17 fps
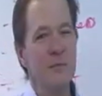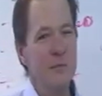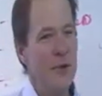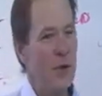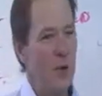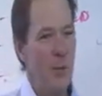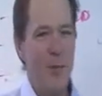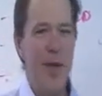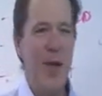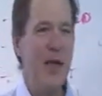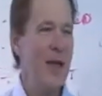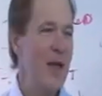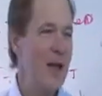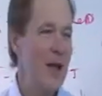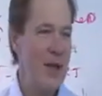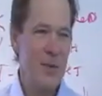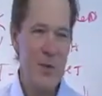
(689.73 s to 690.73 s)
you know, banging
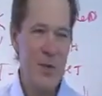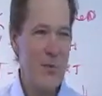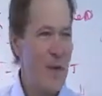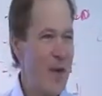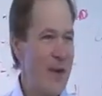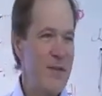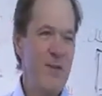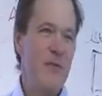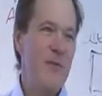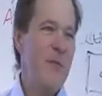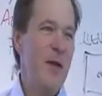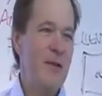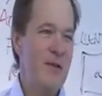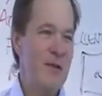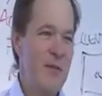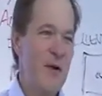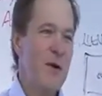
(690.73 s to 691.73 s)
on them with massive
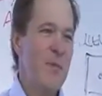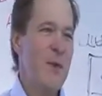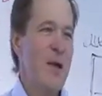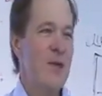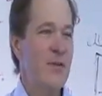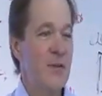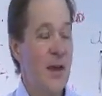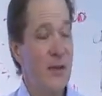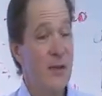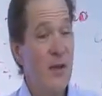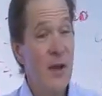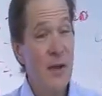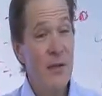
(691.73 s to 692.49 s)
amounts of automated scans.